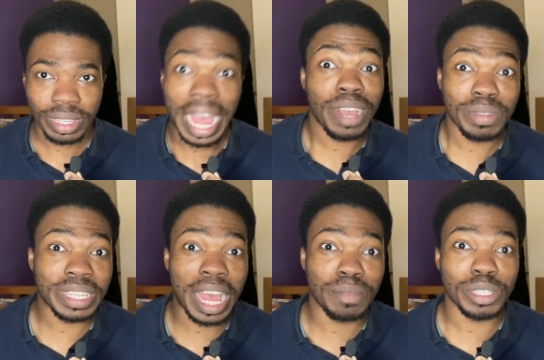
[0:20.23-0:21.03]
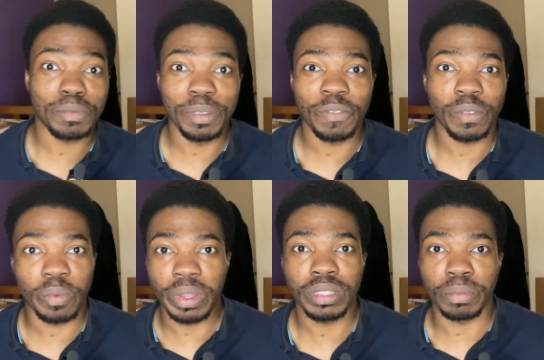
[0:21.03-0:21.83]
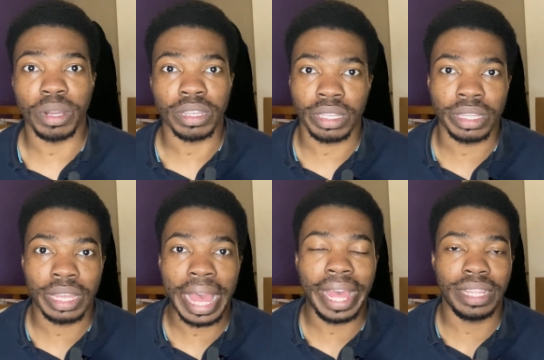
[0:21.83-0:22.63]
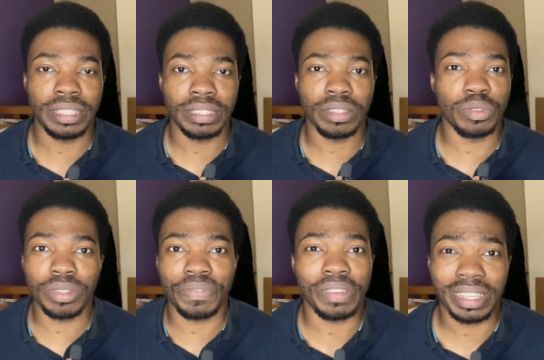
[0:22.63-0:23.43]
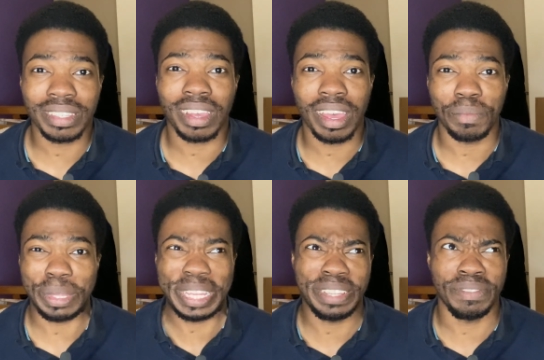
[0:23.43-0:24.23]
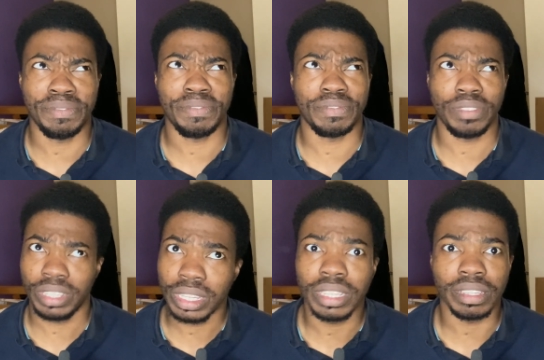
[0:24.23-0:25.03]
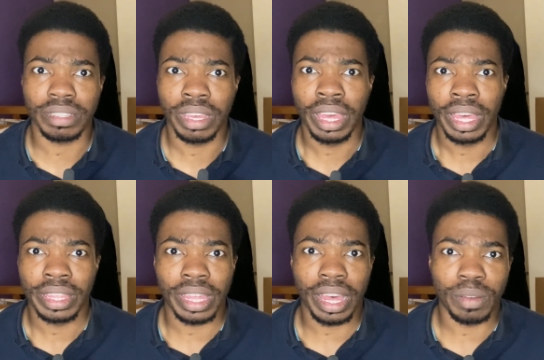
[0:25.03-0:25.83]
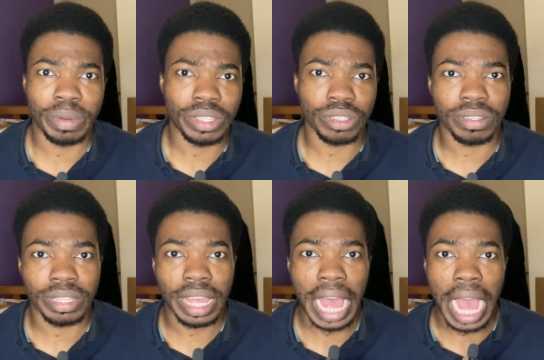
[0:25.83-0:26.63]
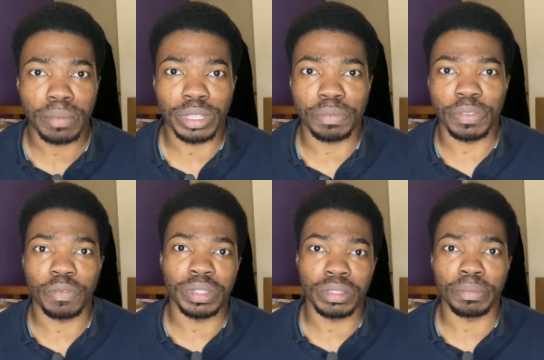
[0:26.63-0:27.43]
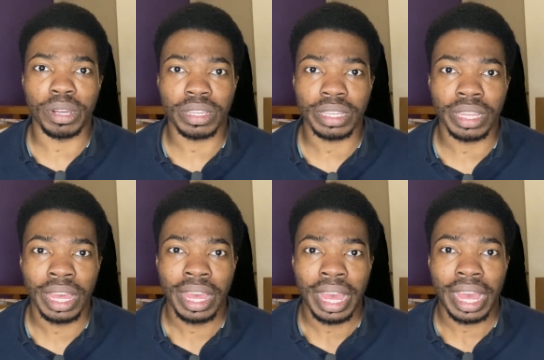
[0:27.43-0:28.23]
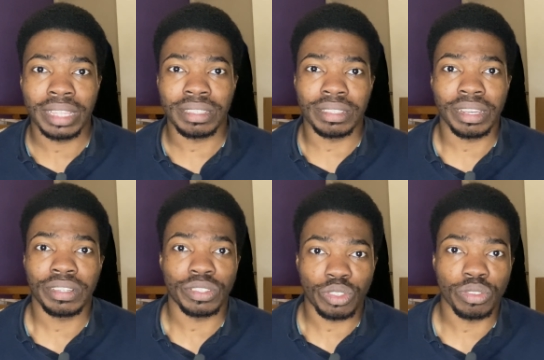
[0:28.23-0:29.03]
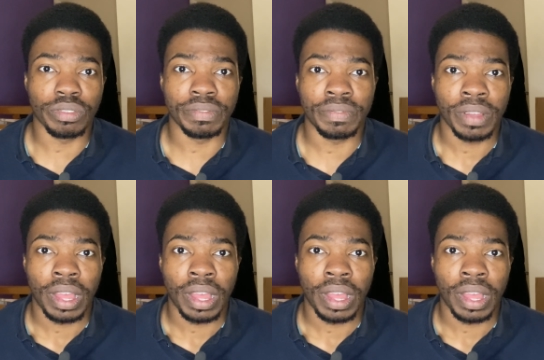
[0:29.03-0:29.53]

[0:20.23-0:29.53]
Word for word: I was at Hammersmith Winter Market and this was the first time in 3 years that I went to the Hammersmith Winter Market and to tell you the truth,